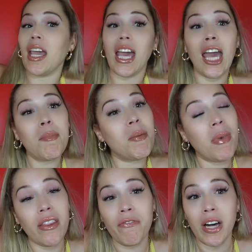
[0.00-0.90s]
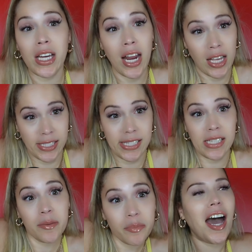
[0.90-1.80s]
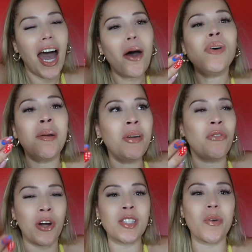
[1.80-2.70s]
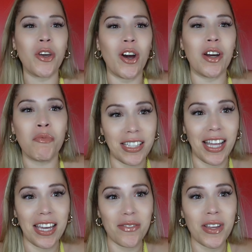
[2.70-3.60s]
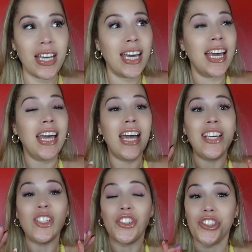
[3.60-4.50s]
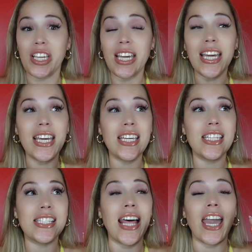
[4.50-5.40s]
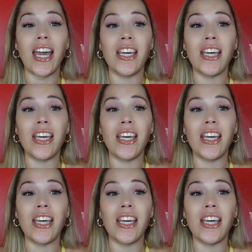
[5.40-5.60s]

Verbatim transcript: Emmy motherfucking Nazi. I want to be friends with her in real life. She is, like...